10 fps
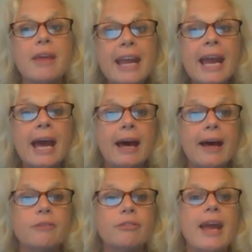they
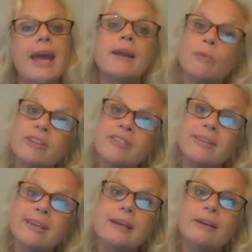have and
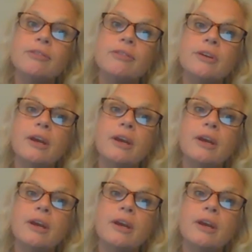receive,